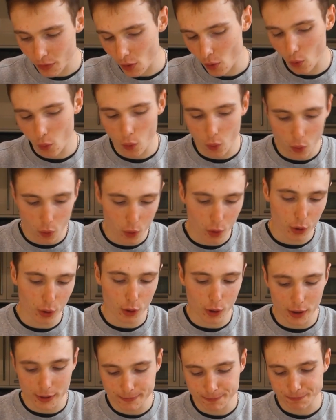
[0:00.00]

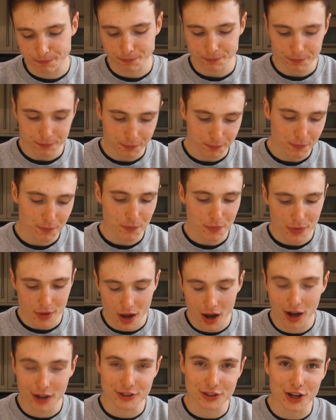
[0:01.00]
Or
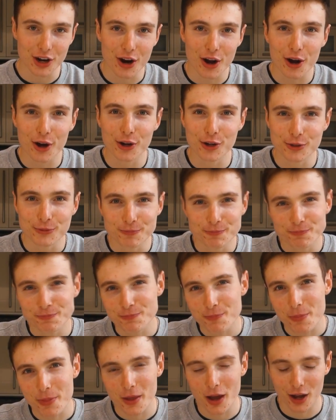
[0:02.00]
I don't know
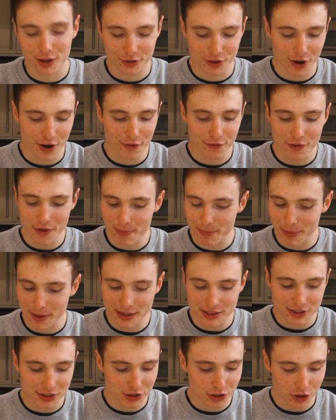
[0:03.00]
if it
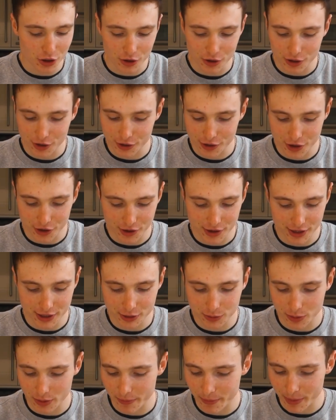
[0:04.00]
beats the chocolate
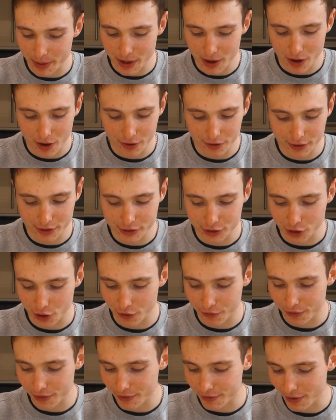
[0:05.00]
cookies with banana and
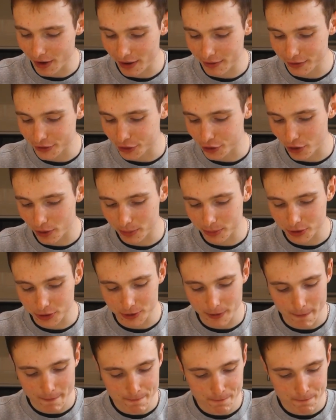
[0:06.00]
toffee flavoured drops.